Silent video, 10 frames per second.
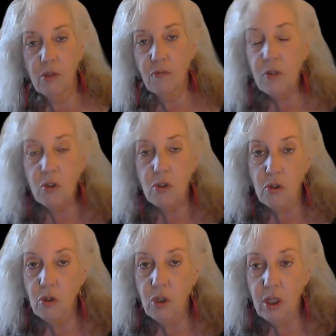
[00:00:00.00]
to the
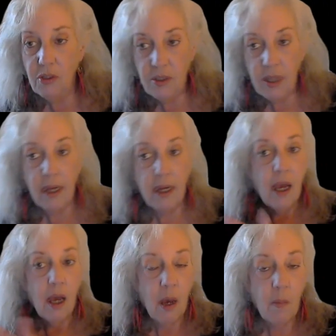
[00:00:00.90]
future. You can set
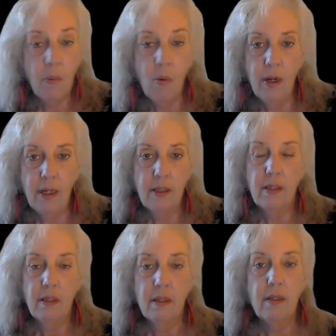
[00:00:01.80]
a point
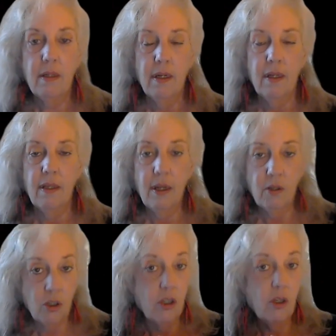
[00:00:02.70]

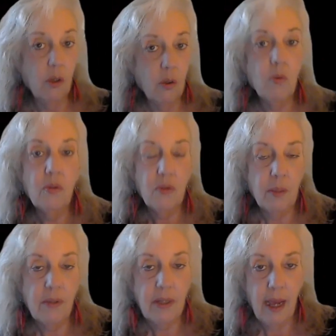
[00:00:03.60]
that to you
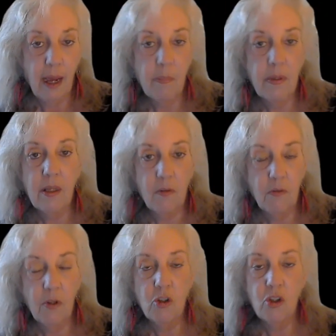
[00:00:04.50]
seems to happen in
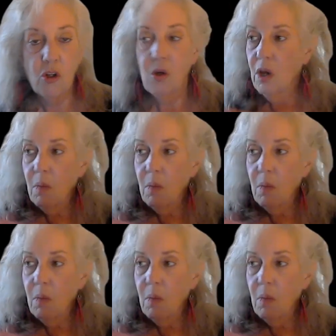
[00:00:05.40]
the future.